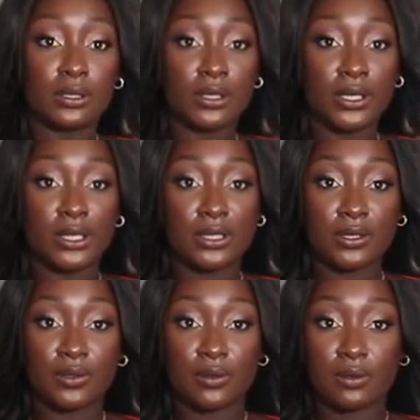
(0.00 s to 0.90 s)
like a
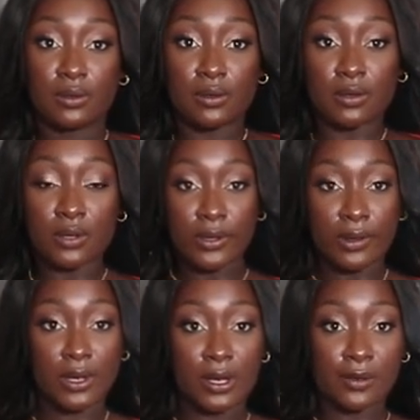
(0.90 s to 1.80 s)
little
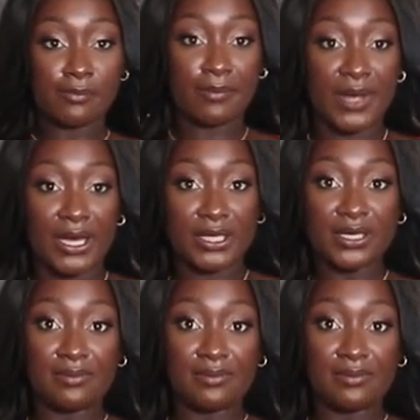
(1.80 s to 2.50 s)
bandy